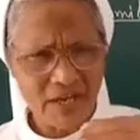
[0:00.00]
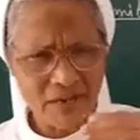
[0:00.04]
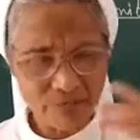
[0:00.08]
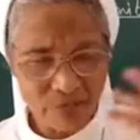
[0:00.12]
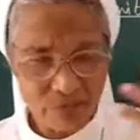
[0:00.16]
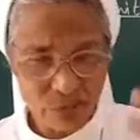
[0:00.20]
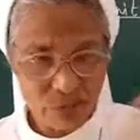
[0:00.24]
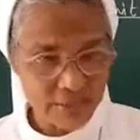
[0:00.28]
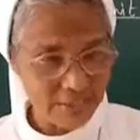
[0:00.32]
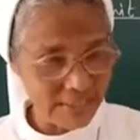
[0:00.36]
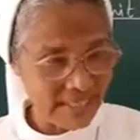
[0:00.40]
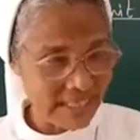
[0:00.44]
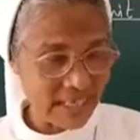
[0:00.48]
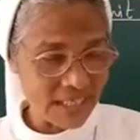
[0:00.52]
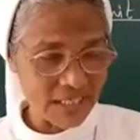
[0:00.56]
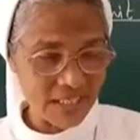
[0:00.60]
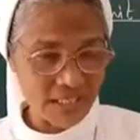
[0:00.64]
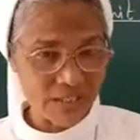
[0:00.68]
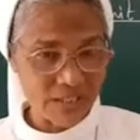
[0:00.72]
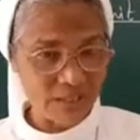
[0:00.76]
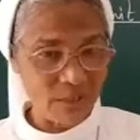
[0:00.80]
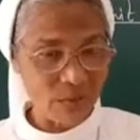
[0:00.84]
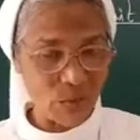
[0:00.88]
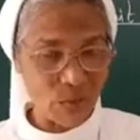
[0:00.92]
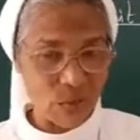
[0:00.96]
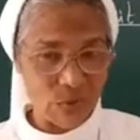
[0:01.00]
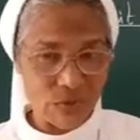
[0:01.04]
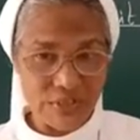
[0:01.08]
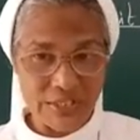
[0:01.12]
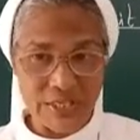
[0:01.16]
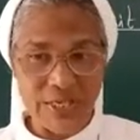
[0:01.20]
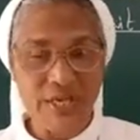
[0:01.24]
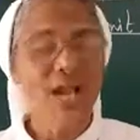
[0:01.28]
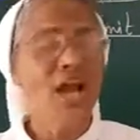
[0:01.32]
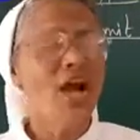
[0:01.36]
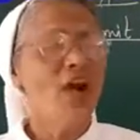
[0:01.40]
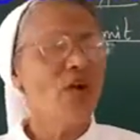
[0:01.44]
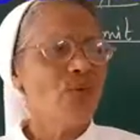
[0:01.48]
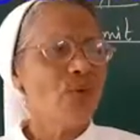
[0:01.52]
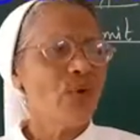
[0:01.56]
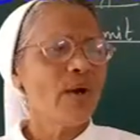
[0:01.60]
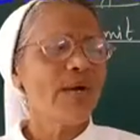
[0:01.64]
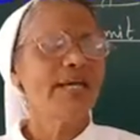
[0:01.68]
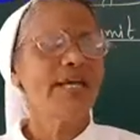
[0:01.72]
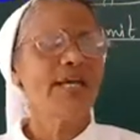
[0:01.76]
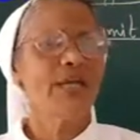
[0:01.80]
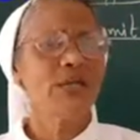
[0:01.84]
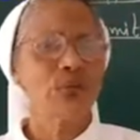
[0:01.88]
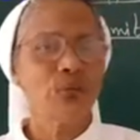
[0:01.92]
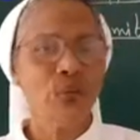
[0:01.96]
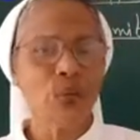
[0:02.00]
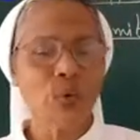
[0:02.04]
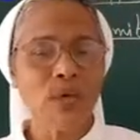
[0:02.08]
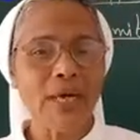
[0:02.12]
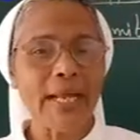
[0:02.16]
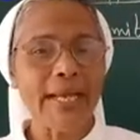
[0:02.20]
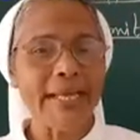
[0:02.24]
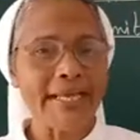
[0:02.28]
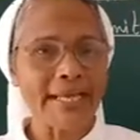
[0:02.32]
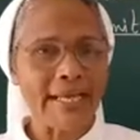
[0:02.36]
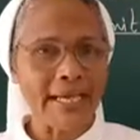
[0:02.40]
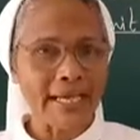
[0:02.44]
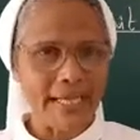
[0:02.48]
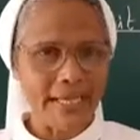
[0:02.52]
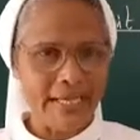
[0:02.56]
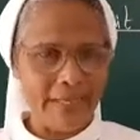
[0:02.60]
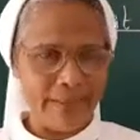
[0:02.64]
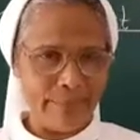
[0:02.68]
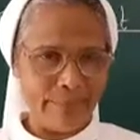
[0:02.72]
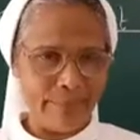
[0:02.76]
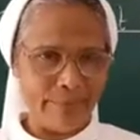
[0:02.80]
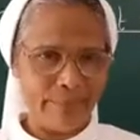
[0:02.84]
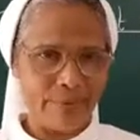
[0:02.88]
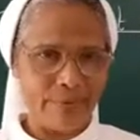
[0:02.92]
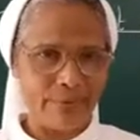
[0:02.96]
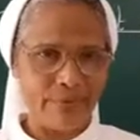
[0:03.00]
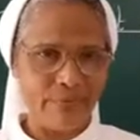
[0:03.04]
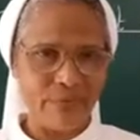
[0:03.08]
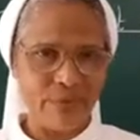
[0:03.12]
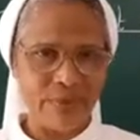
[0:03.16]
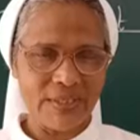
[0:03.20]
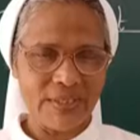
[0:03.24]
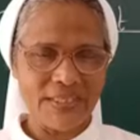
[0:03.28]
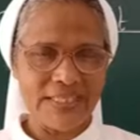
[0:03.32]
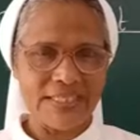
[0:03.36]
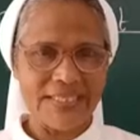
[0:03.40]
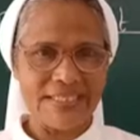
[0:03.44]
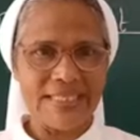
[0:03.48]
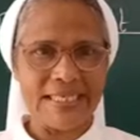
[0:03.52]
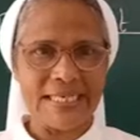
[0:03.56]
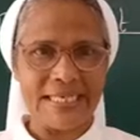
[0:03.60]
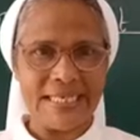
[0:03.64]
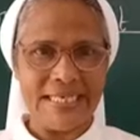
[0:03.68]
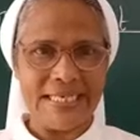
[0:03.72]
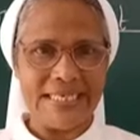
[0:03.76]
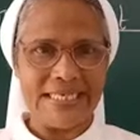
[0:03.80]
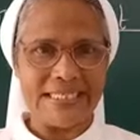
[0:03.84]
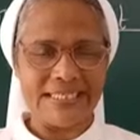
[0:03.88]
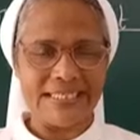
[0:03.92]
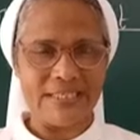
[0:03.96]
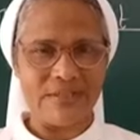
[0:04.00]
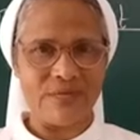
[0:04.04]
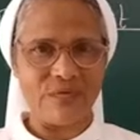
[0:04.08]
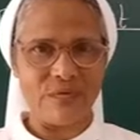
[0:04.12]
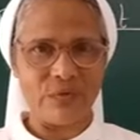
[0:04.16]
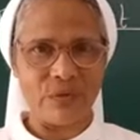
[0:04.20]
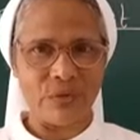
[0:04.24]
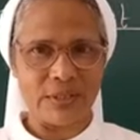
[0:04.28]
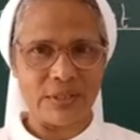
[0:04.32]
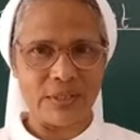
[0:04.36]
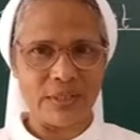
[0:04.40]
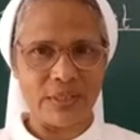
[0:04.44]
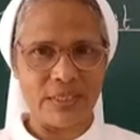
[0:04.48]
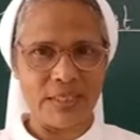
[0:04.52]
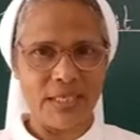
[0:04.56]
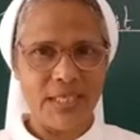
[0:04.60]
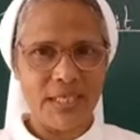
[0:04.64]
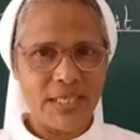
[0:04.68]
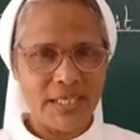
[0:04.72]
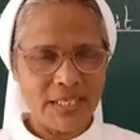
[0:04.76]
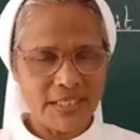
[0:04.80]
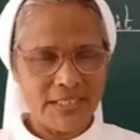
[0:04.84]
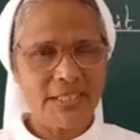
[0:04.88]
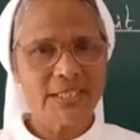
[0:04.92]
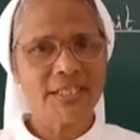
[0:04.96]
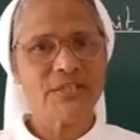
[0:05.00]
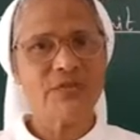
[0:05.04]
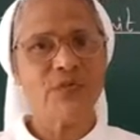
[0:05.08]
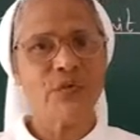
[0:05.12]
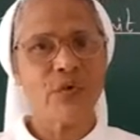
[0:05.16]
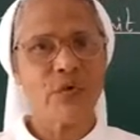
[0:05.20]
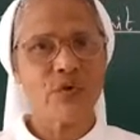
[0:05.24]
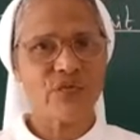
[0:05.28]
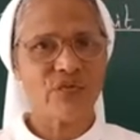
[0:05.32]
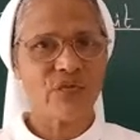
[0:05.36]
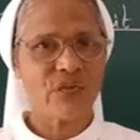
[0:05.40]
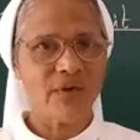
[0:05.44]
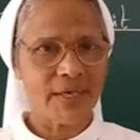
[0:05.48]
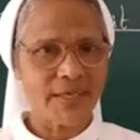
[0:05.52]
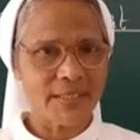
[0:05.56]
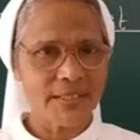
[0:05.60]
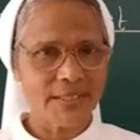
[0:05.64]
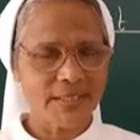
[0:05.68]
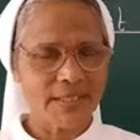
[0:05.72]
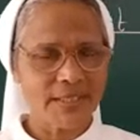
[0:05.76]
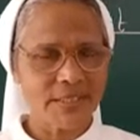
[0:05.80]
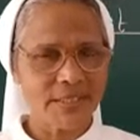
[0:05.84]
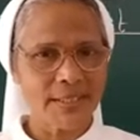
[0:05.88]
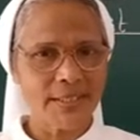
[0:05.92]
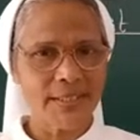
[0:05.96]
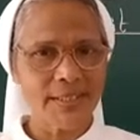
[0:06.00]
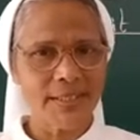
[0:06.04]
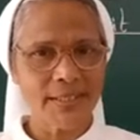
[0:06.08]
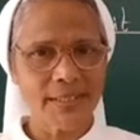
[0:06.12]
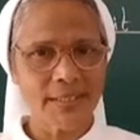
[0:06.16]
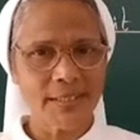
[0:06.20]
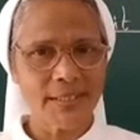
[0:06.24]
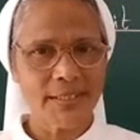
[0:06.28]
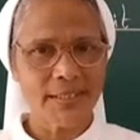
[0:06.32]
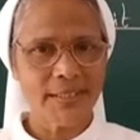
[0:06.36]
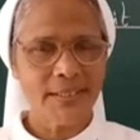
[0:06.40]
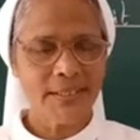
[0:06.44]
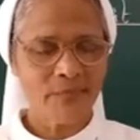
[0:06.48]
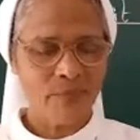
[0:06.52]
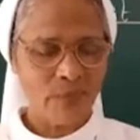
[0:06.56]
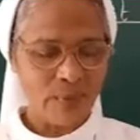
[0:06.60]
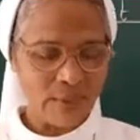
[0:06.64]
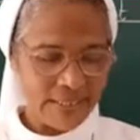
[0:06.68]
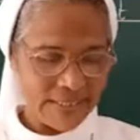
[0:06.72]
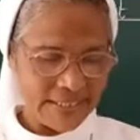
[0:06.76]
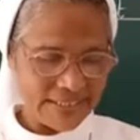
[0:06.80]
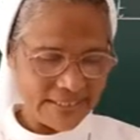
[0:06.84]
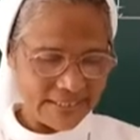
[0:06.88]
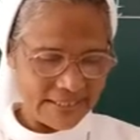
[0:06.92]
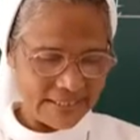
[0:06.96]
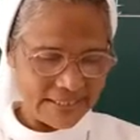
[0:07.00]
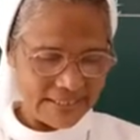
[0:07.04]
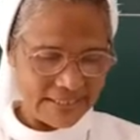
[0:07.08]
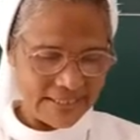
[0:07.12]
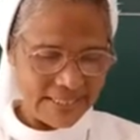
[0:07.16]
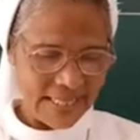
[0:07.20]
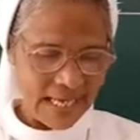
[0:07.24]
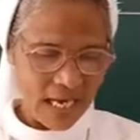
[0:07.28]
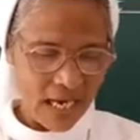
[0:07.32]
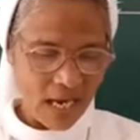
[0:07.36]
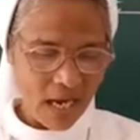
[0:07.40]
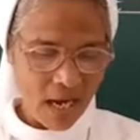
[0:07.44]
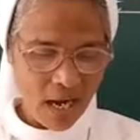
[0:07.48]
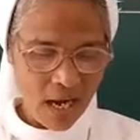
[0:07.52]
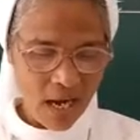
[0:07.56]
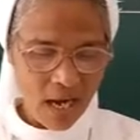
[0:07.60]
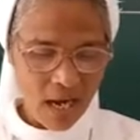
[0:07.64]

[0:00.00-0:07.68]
After all, he asked the question, why at all I climb? What is the reason for that? Is it for fun's sake? What is that?